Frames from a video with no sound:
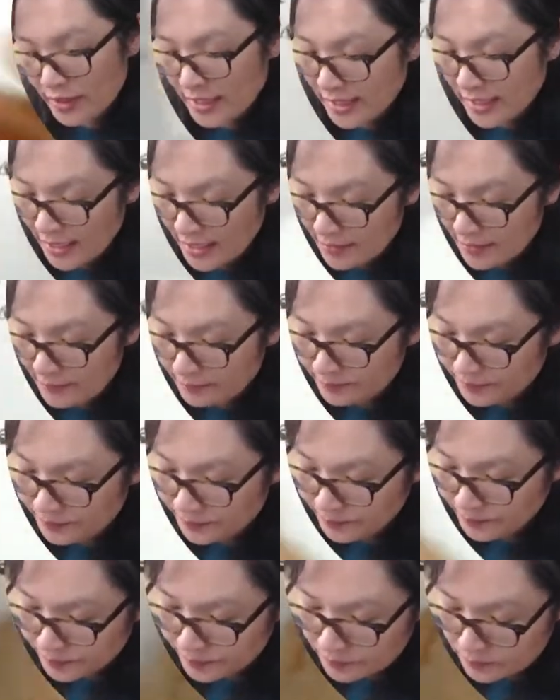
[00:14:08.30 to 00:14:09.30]
they cut,
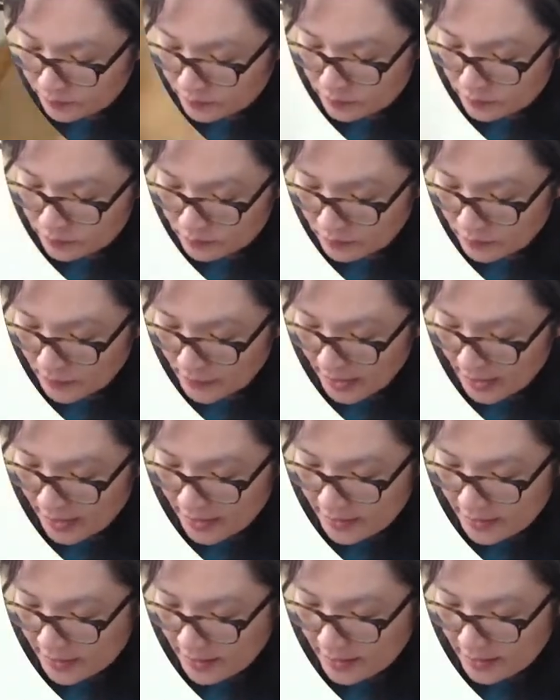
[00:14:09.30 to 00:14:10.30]

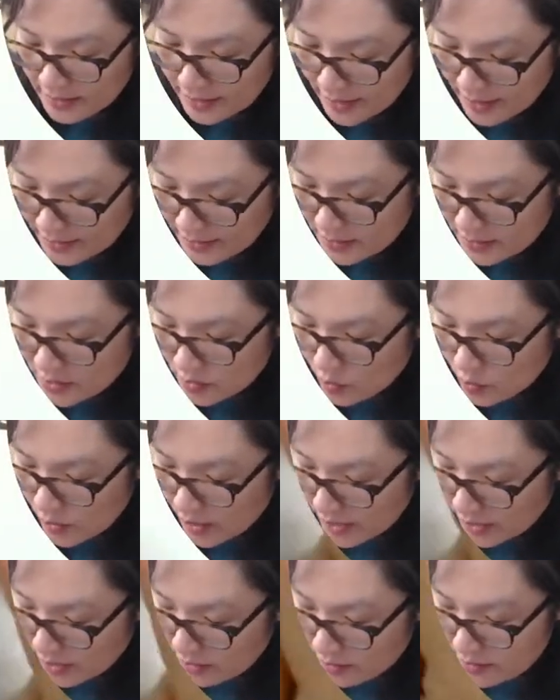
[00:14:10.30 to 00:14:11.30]
and then they cut the
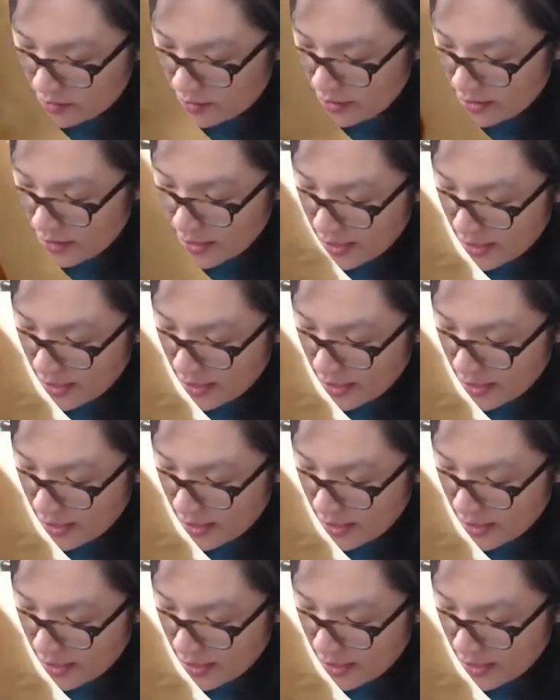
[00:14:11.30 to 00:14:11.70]
squares.